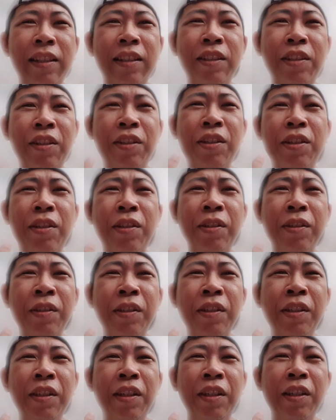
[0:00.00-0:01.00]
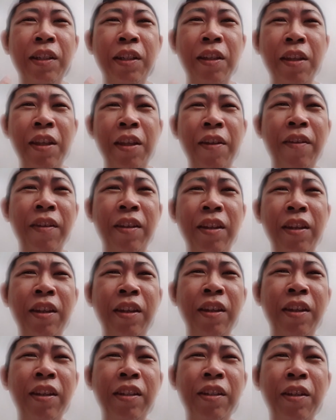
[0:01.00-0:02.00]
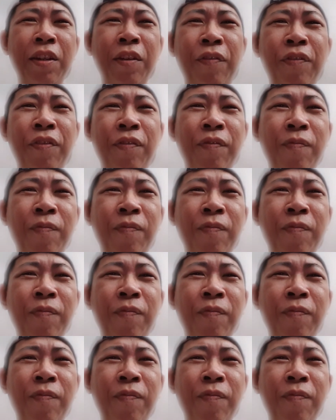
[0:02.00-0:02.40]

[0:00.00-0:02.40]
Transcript: So you you